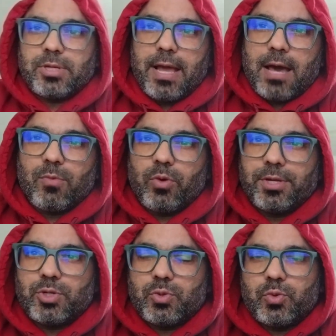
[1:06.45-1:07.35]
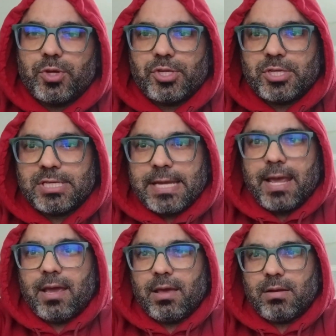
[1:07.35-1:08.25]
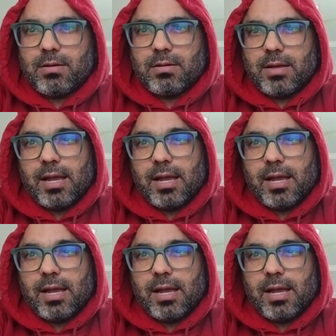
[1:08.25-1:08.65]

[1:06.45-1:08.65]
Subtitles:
today I'm going to share